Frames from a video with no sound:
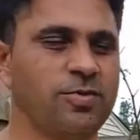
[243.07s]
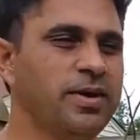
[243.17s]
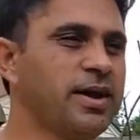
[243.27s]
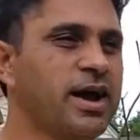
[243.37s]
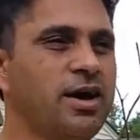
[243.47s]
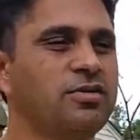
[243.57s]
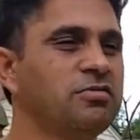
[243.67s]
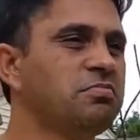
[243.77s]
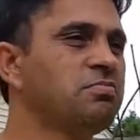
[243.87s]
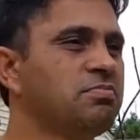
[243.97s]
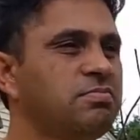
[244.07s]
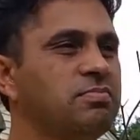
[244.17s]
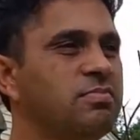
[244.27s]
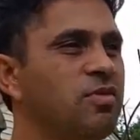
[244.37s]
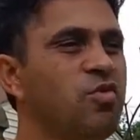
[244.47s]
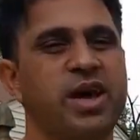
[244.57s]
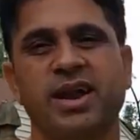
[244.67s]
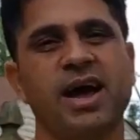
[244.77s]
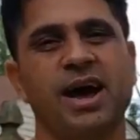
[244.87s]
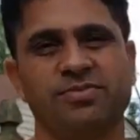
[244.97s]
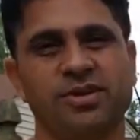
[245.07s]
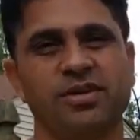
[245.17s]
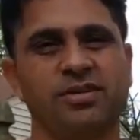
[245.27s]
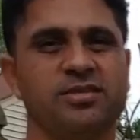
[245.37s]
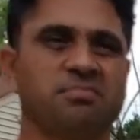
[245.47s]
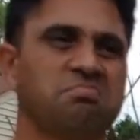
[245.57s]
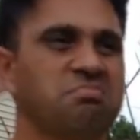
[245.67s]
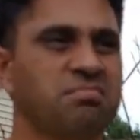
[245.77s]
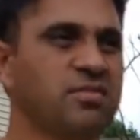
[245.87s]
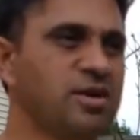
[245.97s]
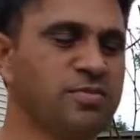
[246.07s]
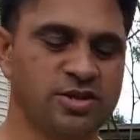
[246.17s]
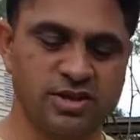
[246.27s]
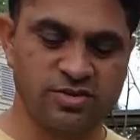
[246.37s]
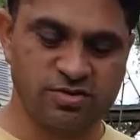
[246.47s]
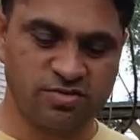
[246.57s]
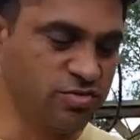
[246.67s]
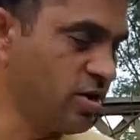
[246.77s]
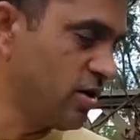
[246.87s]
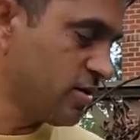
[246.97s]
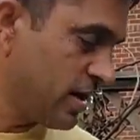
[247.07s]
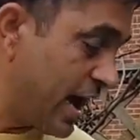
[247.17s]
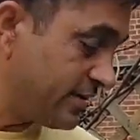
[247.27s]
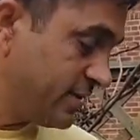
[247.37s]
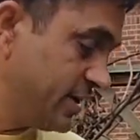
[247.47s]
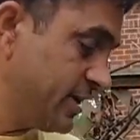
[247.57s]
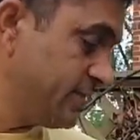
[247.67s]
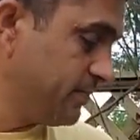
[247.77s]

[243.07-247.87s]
be around $1.50, not more than $2. Last year,